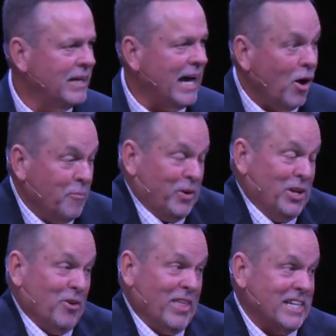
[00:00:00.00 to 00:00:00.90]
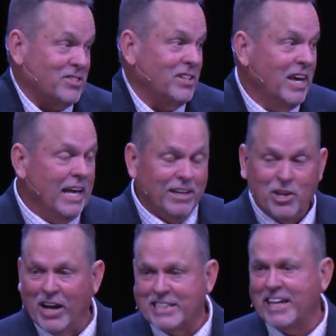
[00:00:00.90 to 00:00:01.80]
I hope you know that's, you know,
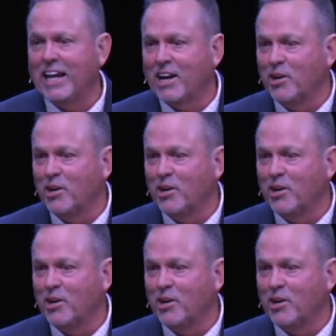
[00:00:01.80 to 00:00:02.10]
I tell our